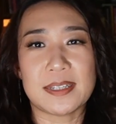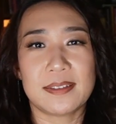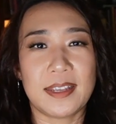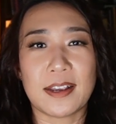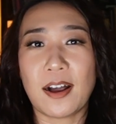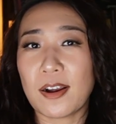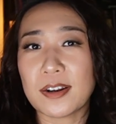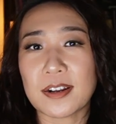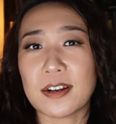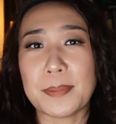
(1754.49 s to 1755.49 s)
to think
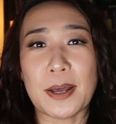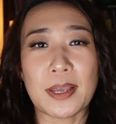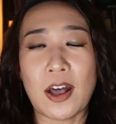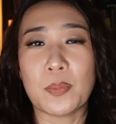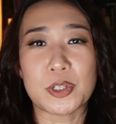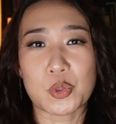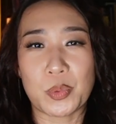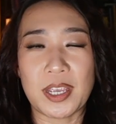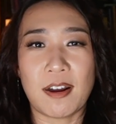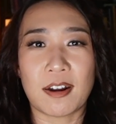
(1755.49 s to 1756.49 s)
harder about how much
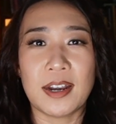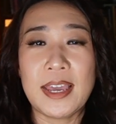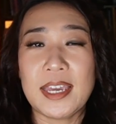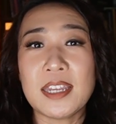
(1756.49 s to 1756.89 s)
we are